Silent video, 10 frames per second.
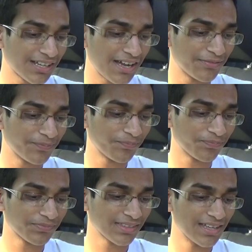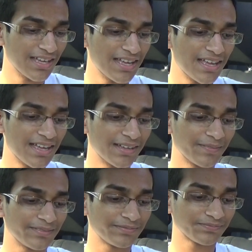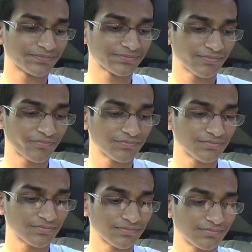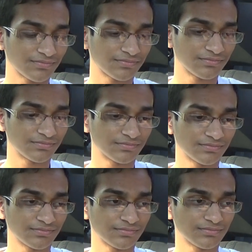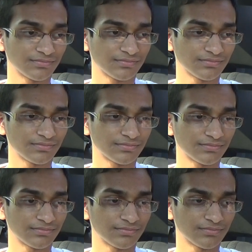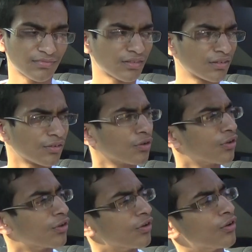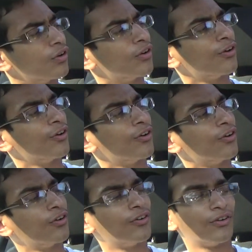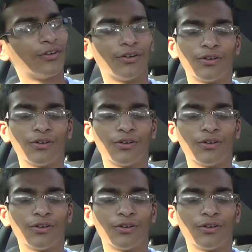(not speaking)